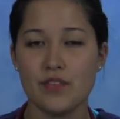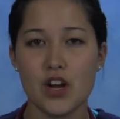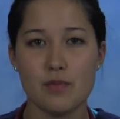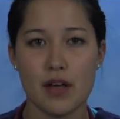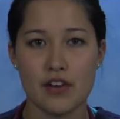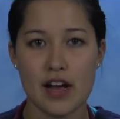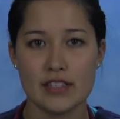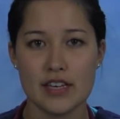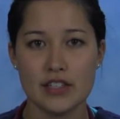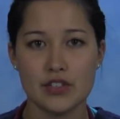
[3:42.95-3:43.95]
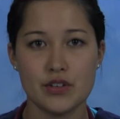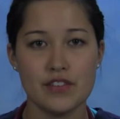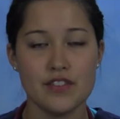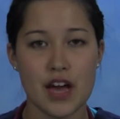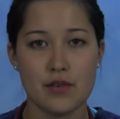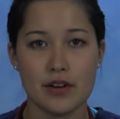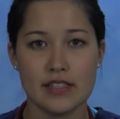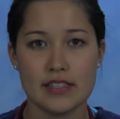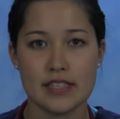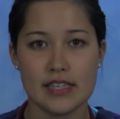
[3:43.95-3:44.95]
Her mother has a history of thyroid
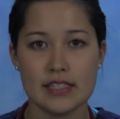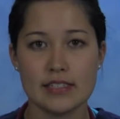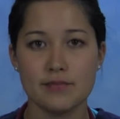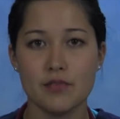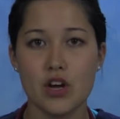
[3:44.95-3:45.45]
disease.